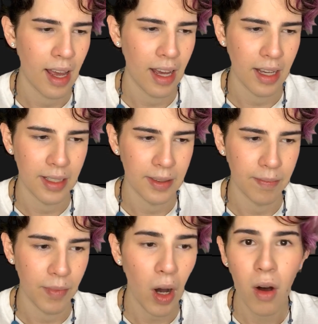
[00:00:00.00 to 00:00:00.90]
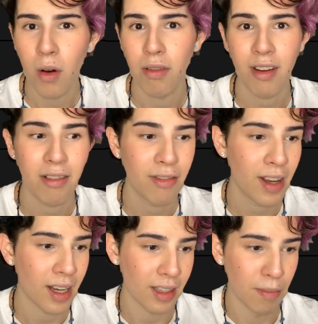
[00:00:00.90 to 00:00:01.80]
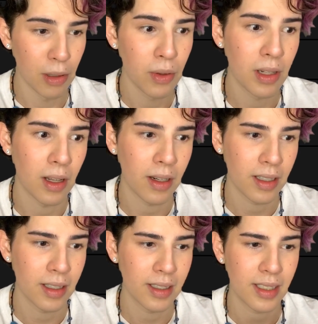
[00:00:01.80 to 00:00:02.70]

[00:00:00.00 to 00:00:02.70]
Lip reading: And oh, fun fact, the blue glaucus